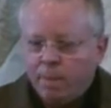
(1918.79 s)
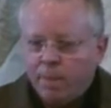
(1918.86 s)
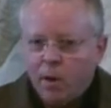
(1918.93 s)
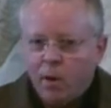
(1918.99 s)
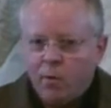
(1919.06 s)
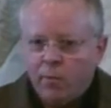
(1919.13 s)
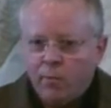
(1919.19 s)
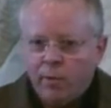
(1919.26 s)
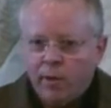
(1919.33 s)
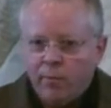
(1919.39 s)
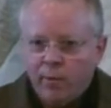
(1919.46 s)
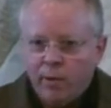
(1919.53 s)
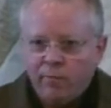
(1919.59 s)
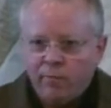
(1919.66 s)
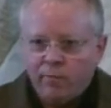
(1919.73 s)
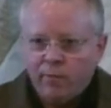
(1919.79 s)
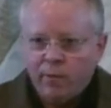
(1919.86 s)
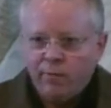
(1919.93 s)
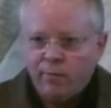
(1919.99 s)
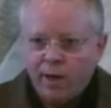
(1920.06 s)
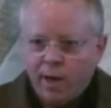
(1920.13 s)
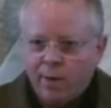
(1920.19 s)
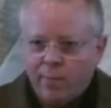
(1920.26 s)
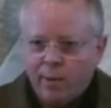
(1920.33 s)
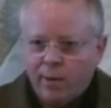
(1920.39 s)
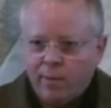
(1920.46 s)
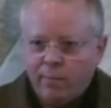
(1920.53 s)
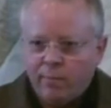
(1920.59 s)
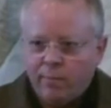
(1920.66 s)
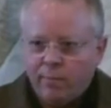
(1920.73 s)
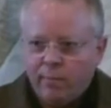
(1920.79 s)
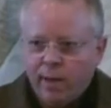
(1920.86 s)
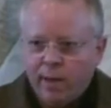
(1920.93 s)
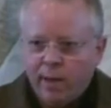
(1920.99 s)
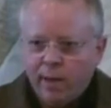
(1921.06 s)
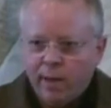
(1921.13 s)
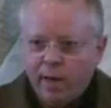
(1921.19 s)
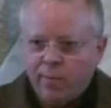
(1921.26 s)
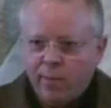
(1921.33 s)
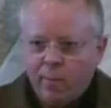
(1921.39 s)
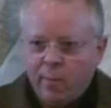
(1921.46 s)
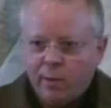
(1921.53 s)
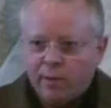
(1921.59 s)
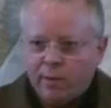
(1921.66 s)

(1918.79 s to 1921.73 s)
No, we've not been making any public